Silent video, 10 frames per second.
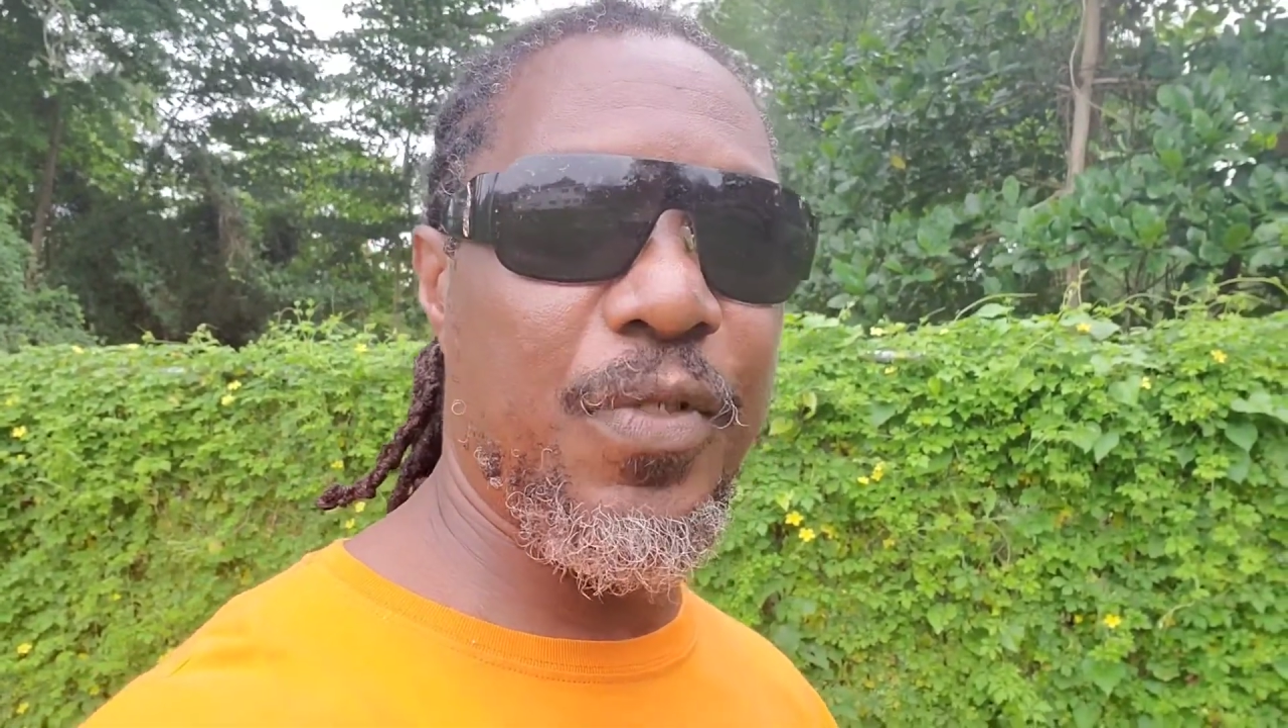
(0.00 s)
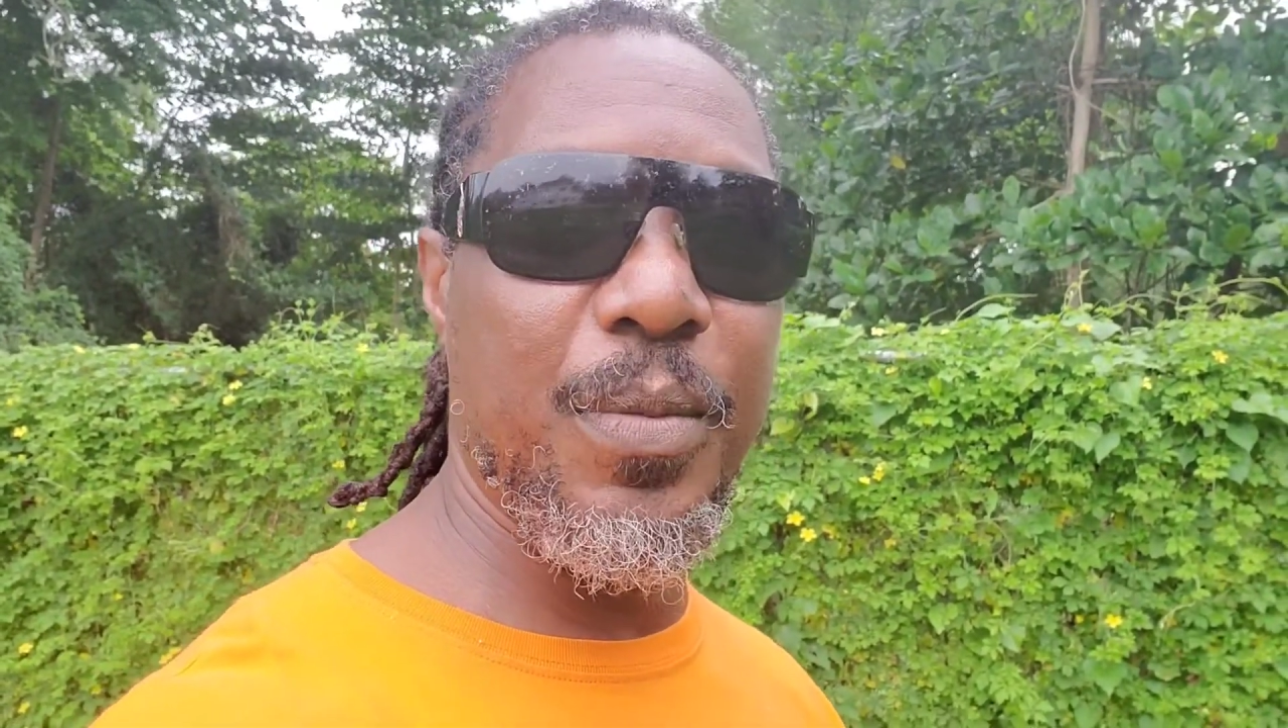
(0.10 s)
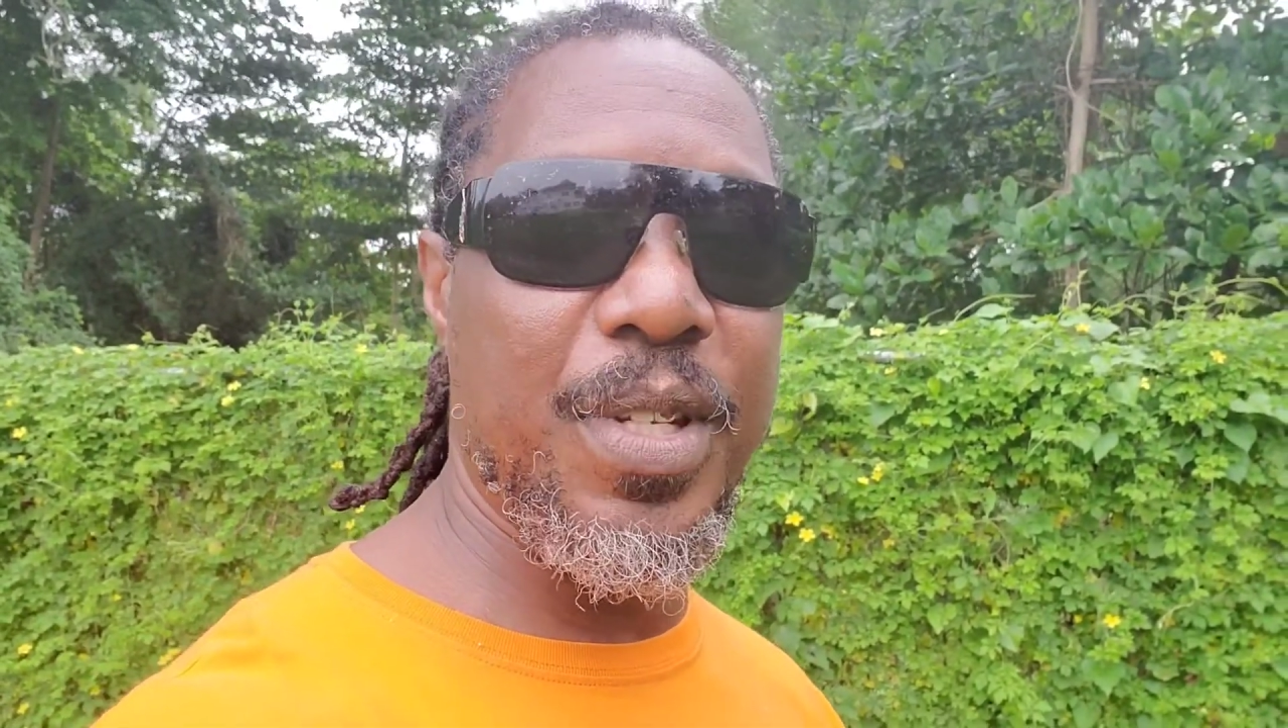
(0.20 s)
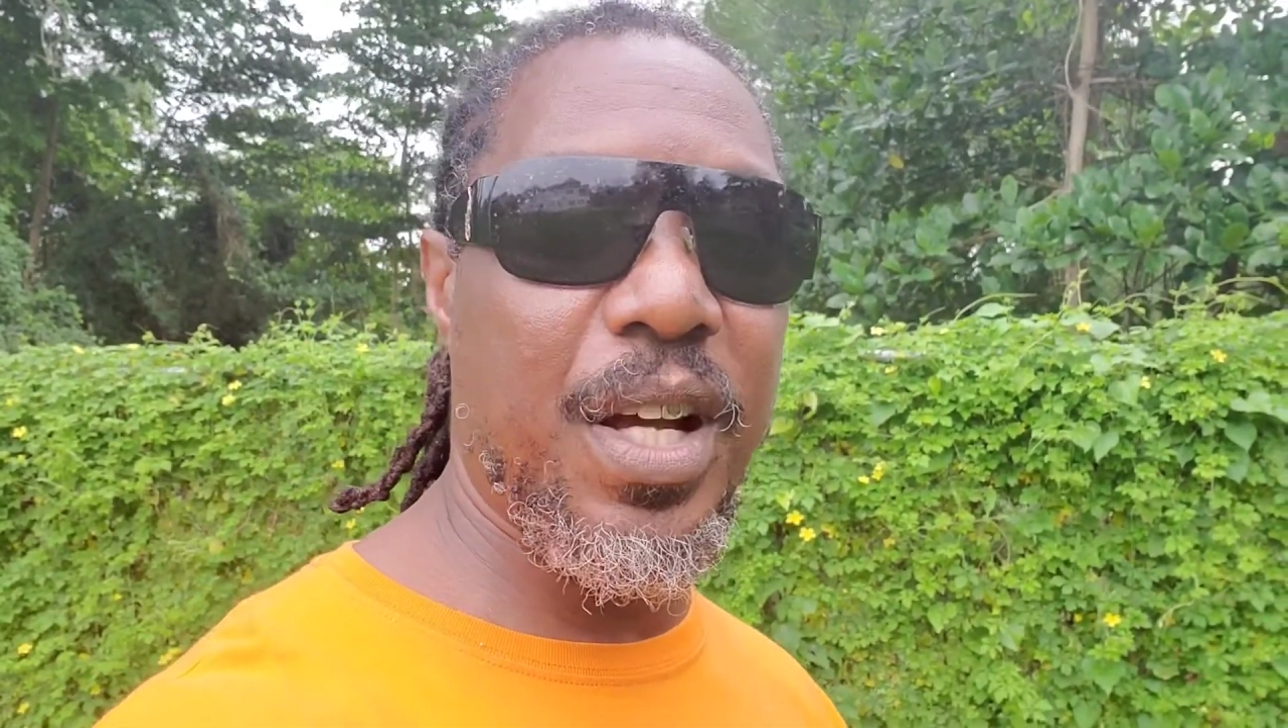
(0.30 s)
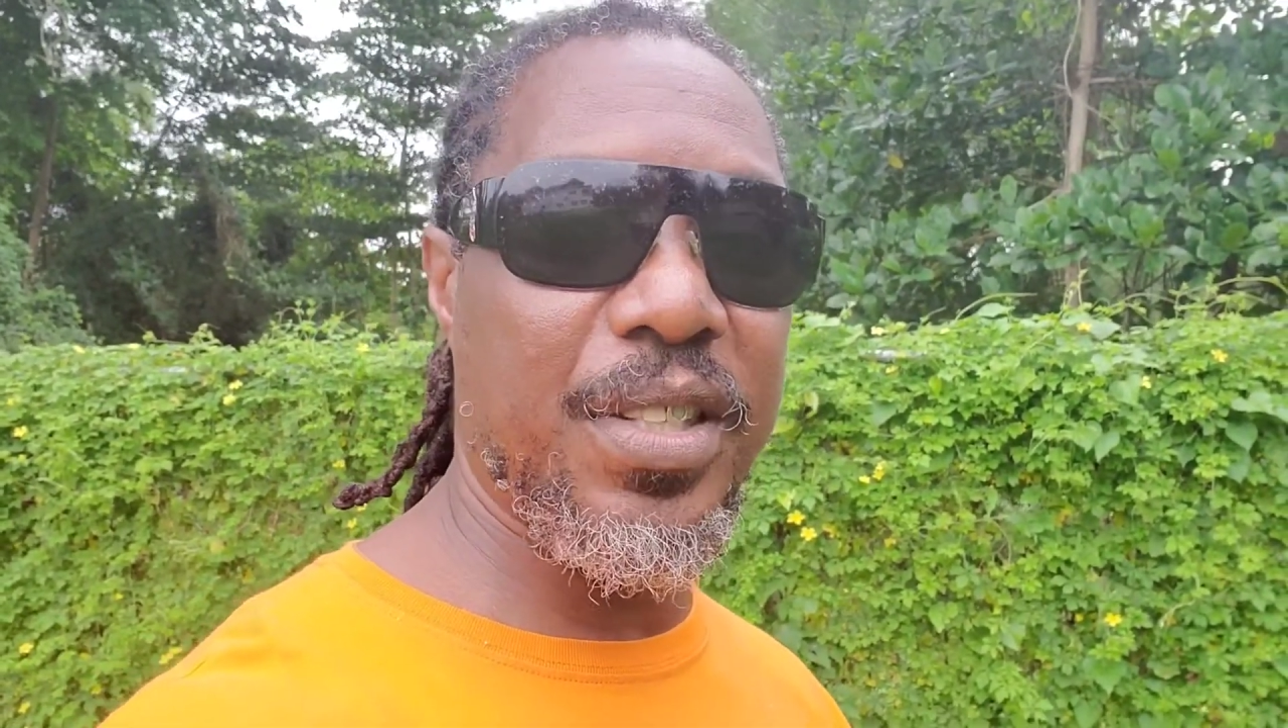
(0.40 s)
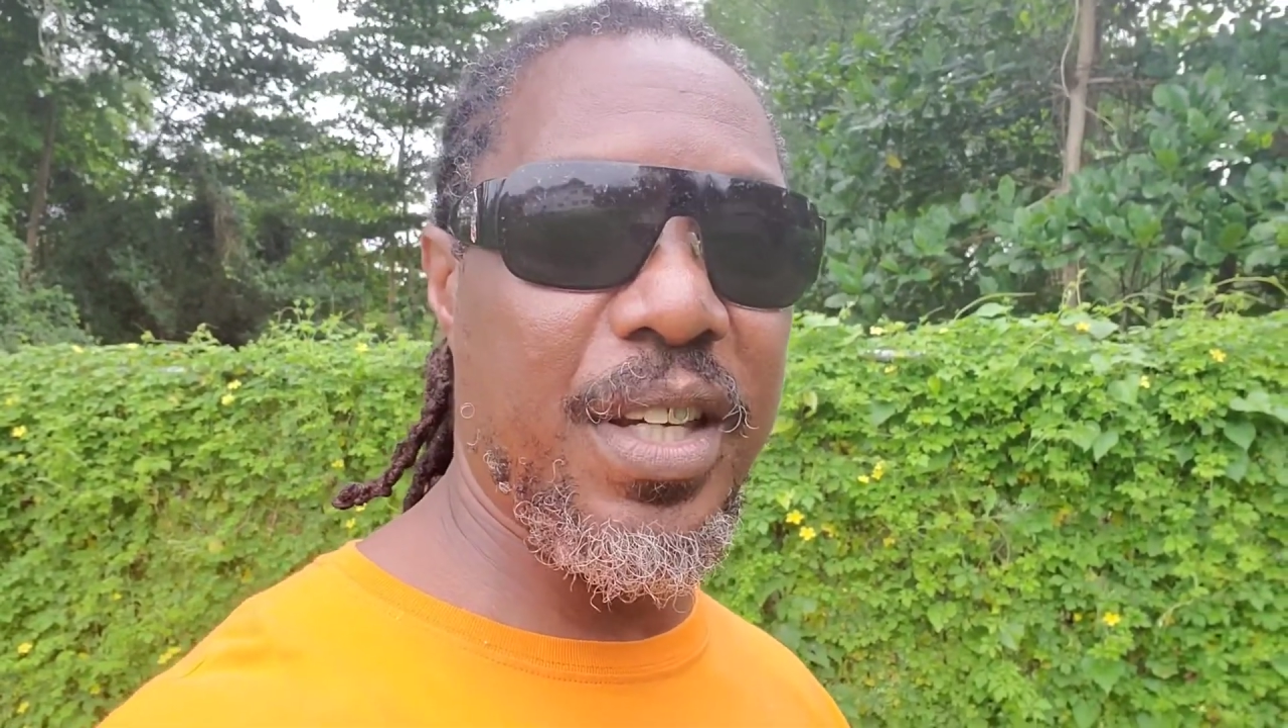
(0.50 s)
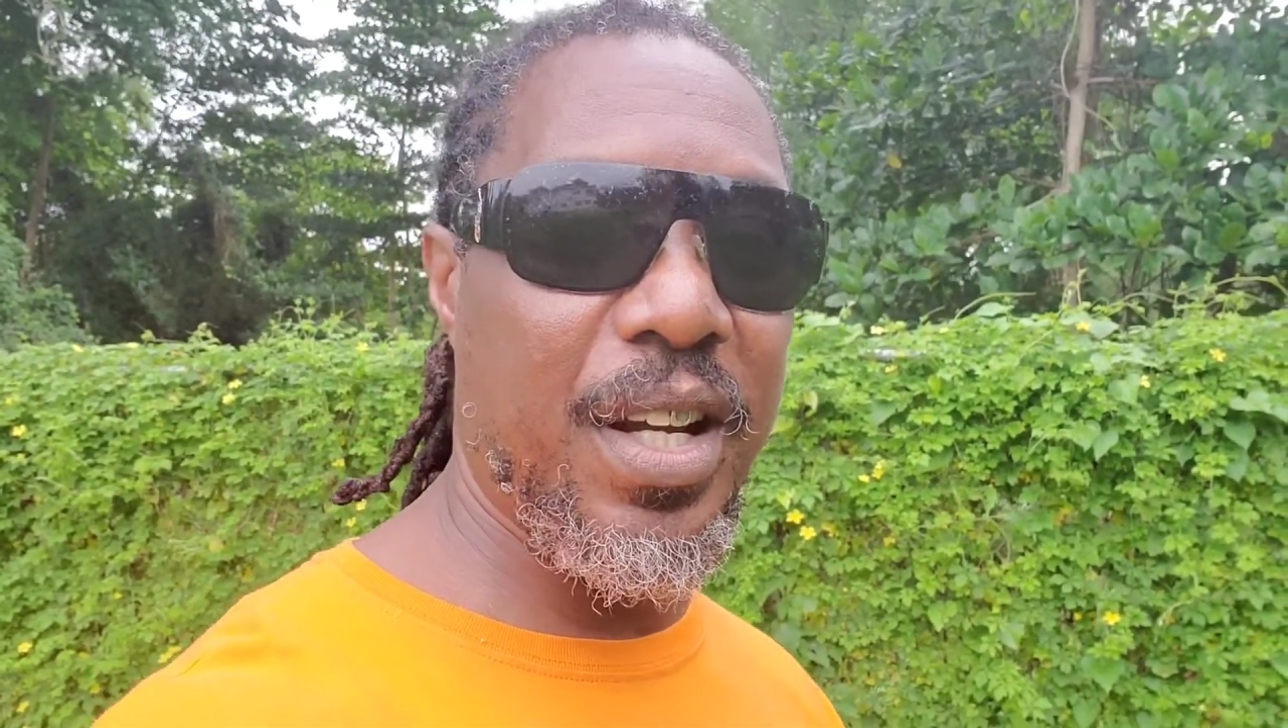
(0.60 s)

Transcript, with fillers: from Starsky